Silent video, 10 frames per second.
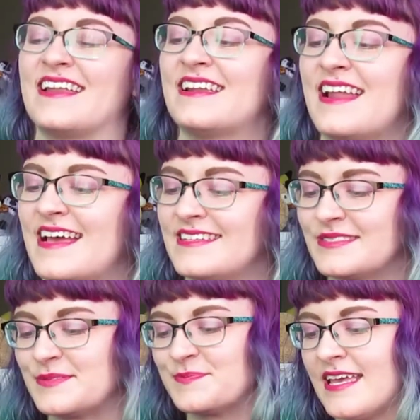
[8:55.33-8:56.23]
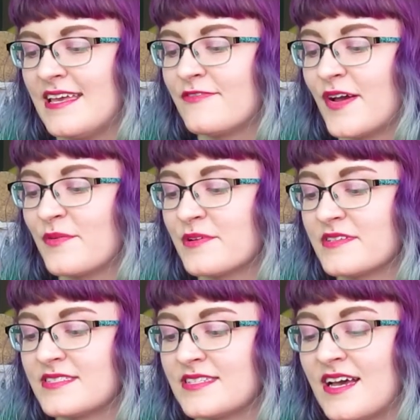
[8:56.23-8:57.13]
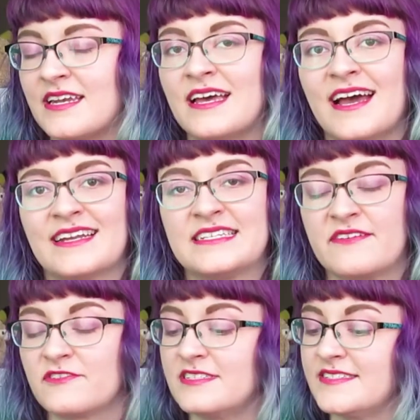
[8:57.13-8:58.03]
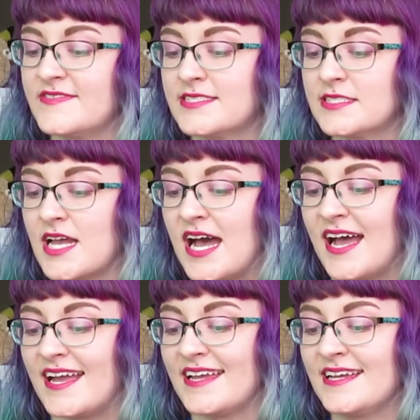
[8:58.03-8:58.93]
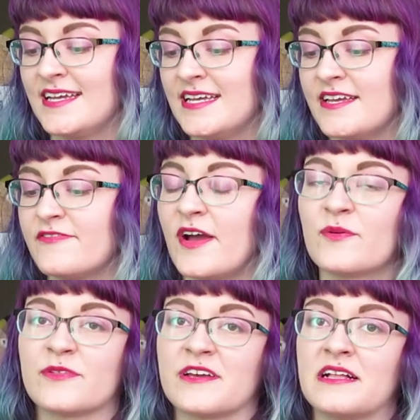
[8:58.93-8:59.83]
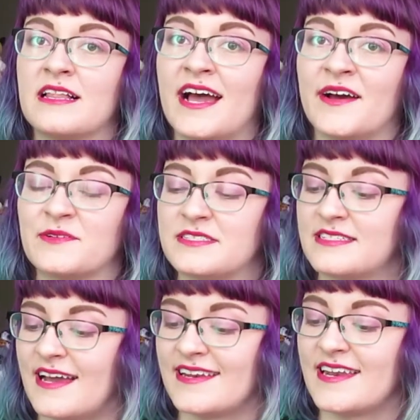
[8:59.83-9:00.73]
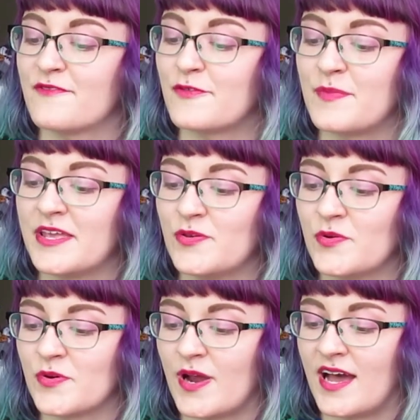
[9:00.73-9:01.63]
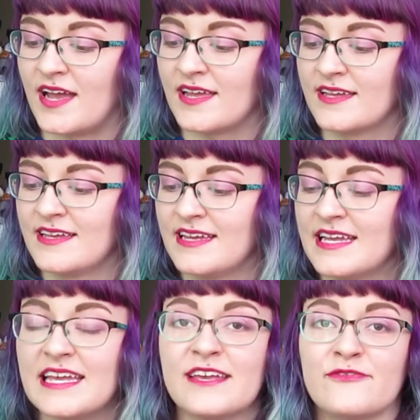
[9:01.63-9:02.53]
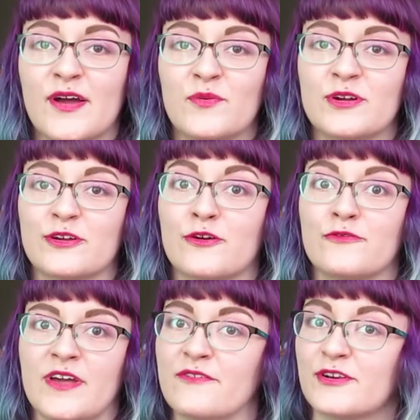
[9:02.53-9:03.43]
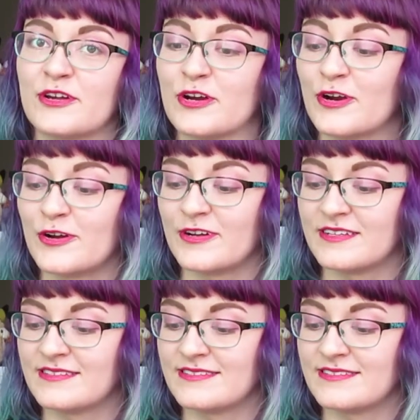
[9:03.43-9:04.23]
and it ends. If I were the sun, I'd never leave the sky. If I were the clouds, I'd never make you cry. If I were your favorite girl,